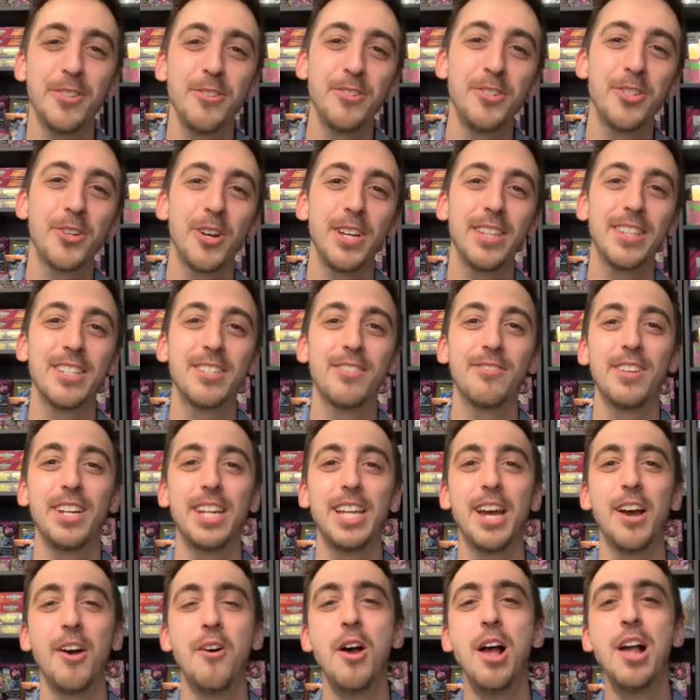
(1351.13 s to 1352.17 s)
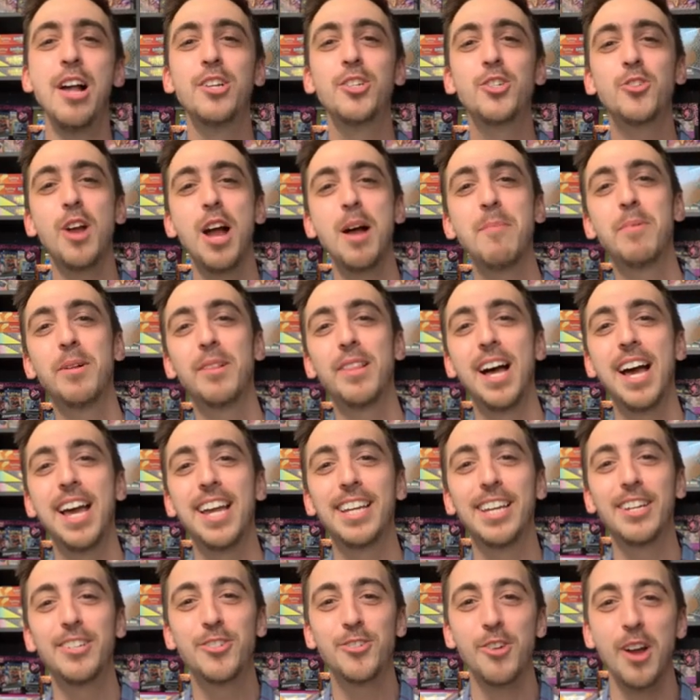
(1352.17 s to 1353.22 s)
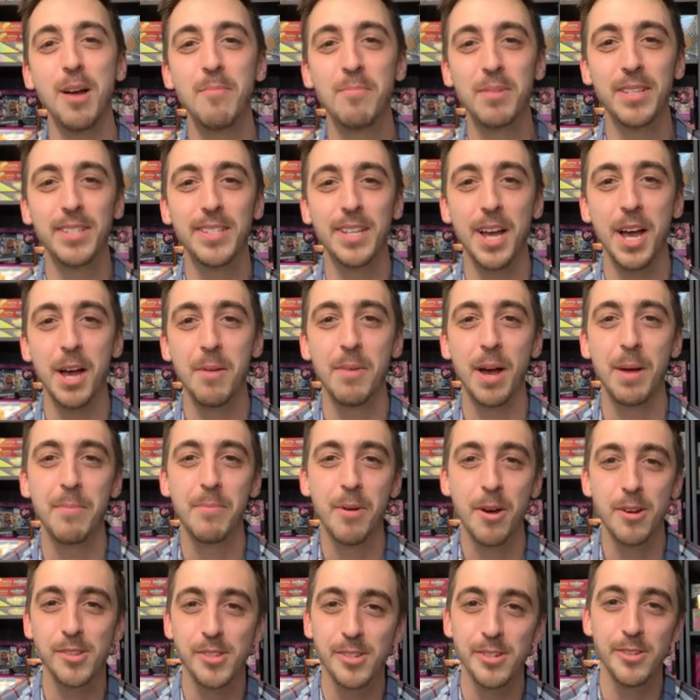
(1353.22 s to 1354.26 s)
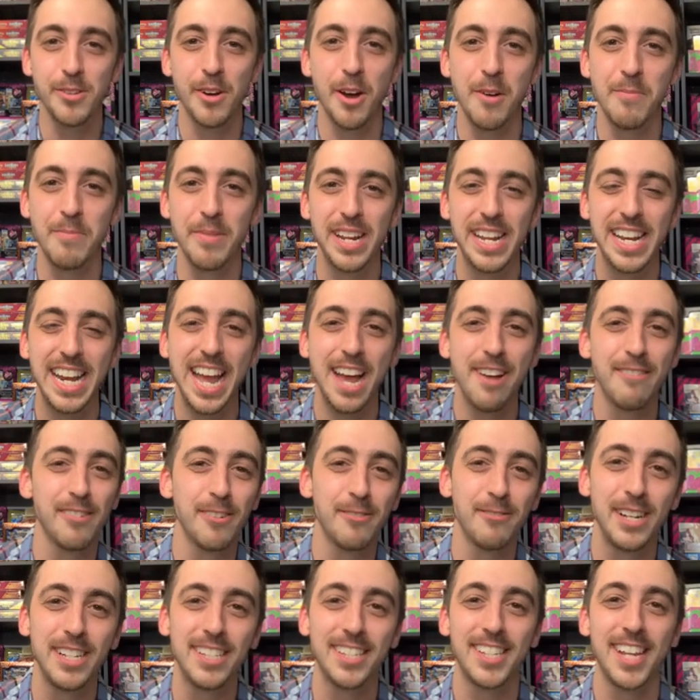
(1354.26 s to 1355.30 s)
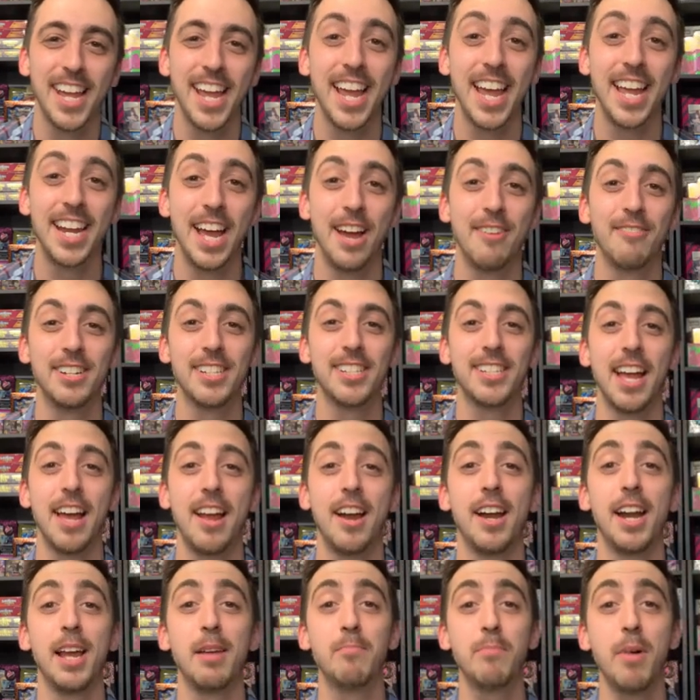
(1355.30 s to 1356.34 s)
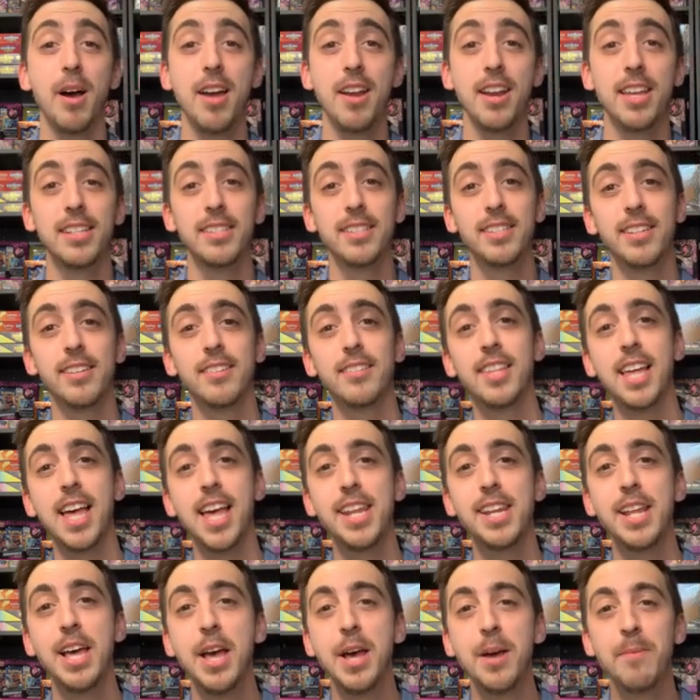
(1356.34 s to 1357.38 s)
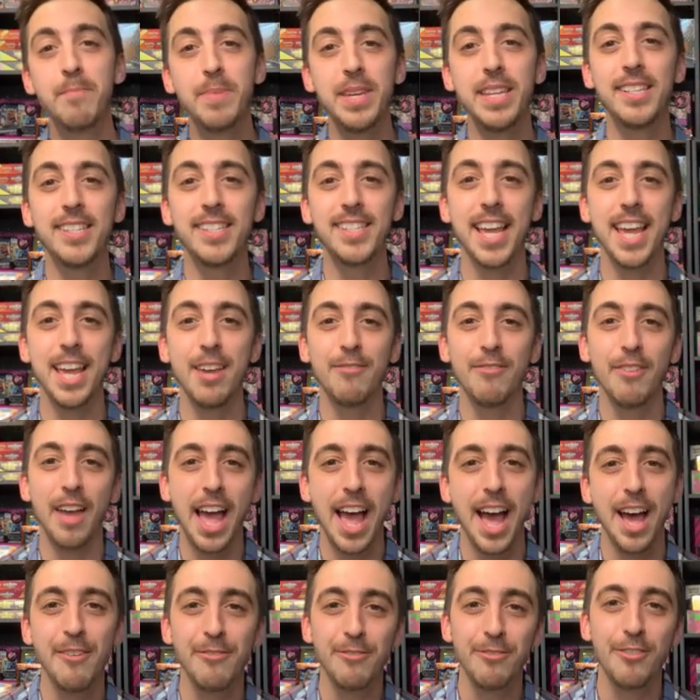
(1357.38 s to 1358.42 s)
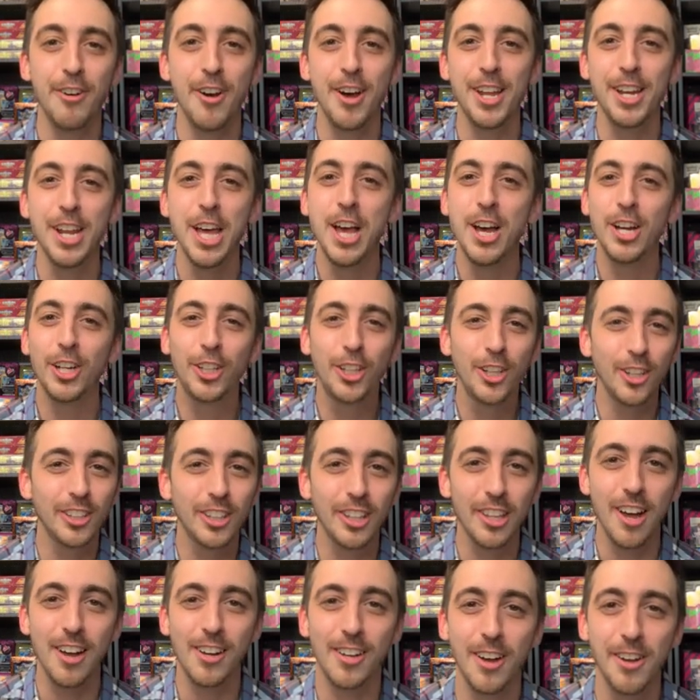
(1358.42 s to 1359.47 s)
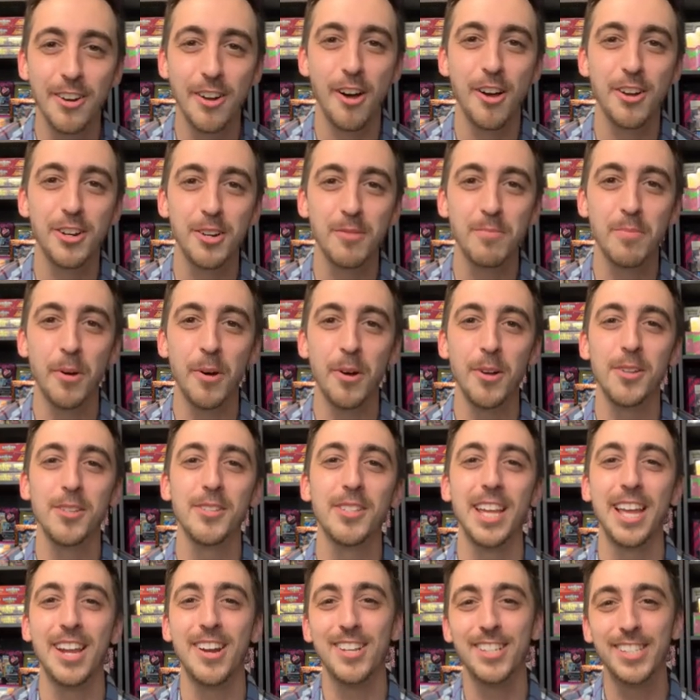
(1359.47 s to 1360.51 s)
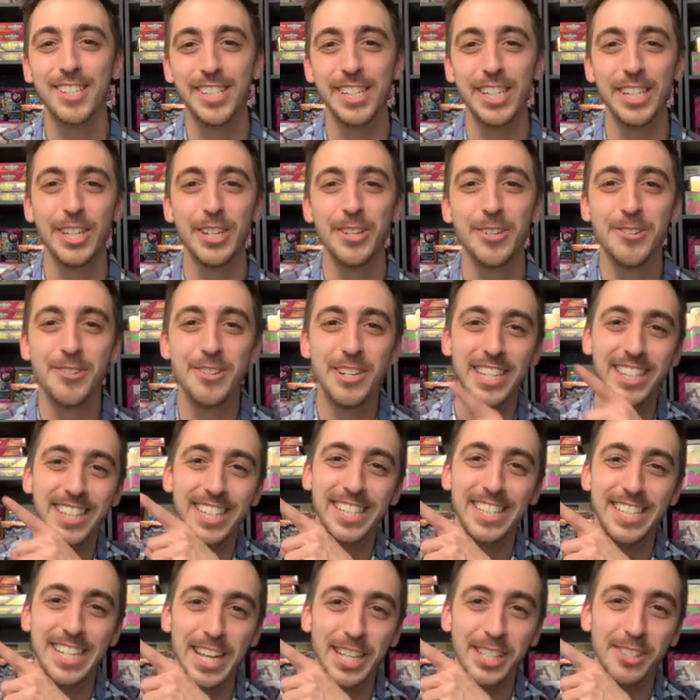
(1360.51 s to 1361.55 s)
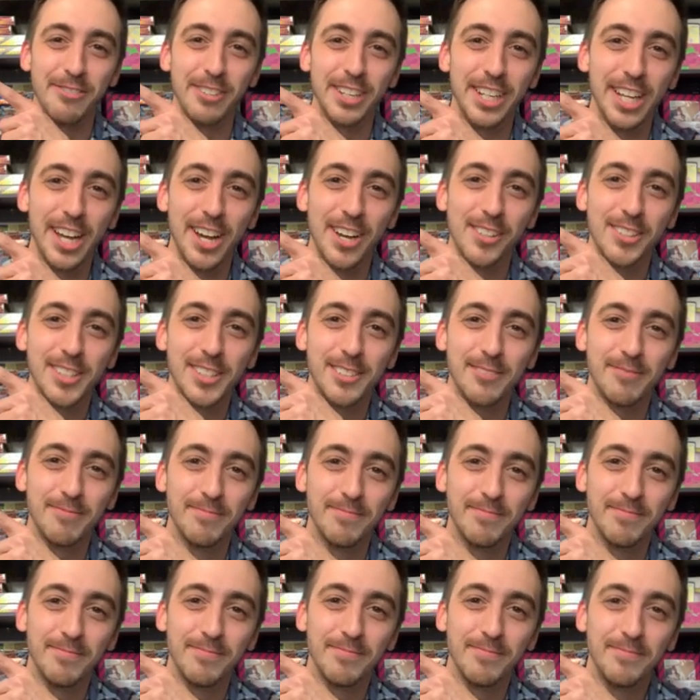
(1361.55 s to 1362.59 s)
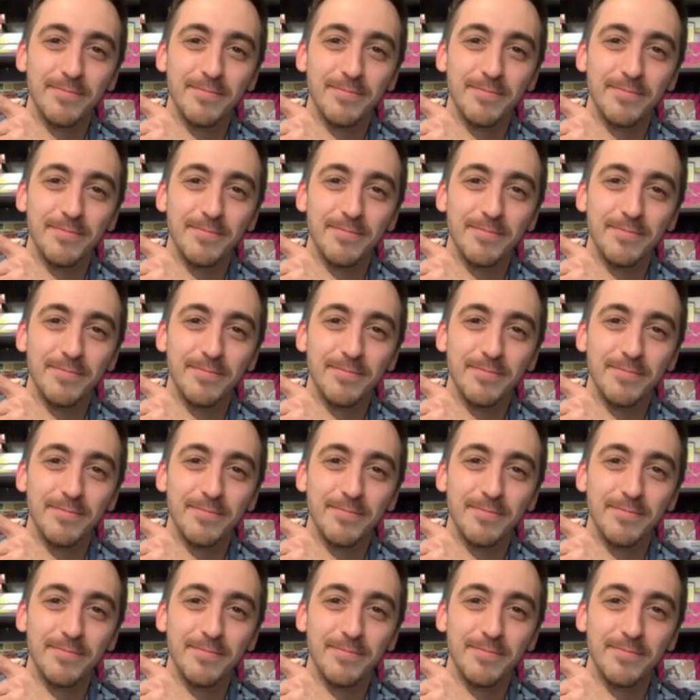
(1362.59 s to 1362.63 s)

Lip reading: you enjoyed this video, drop a like, drop a sub. I post a new opening every Wednesday and every Saturday, but until then, be safe, have fun, good luck on all your pulls, and I'll see you in these next videos.